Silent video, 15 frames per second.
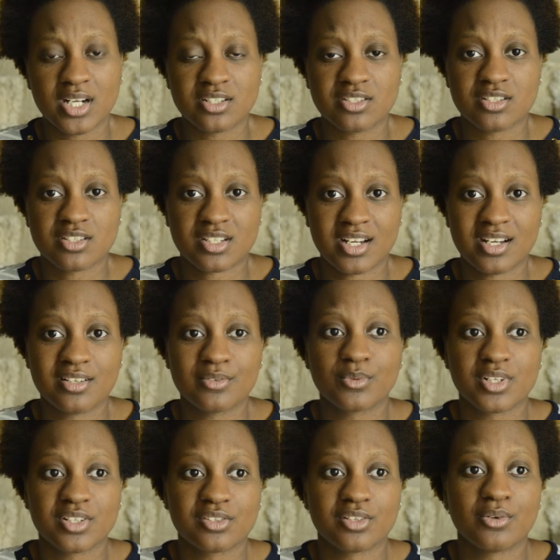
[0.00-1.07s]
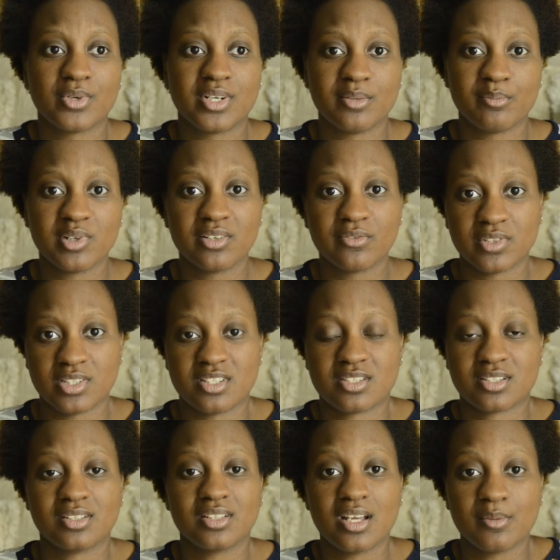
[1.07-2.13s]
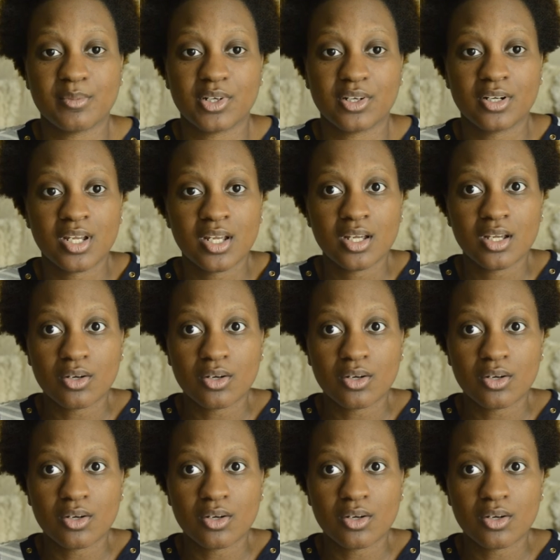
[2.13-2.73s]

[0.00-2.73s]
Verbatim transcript: I just kind of want to throw in a bit of a disclaimer.